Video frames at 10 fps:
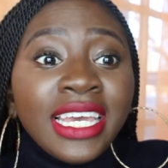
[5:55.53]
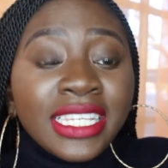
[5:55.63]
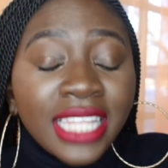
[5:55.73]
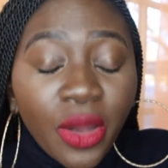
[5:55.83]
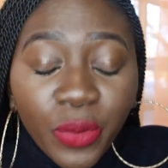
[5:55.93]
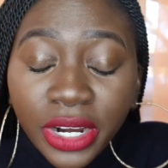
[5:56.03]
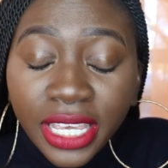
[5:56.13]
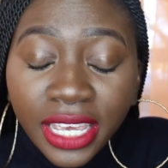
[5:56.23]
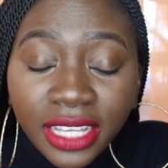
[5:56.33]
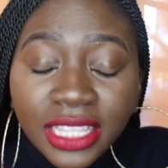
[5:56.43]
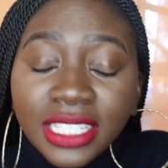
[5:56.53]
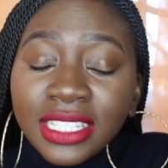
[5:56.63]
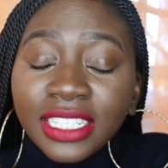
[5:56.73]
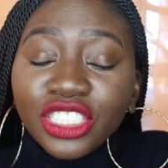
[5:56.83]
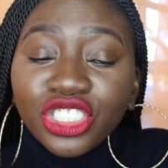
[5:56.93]
is not working this
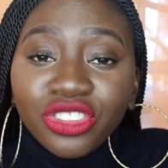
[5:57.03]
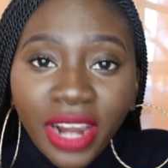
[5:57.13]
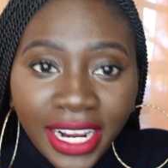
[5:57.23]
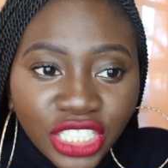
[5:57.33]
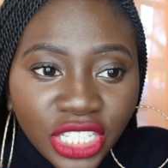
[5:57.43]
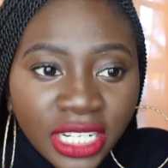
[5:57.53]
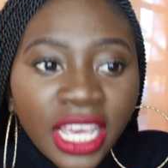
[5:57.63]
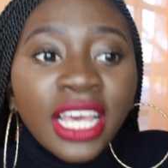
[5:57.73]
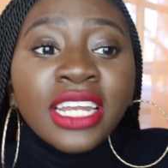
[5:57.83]
is a distraction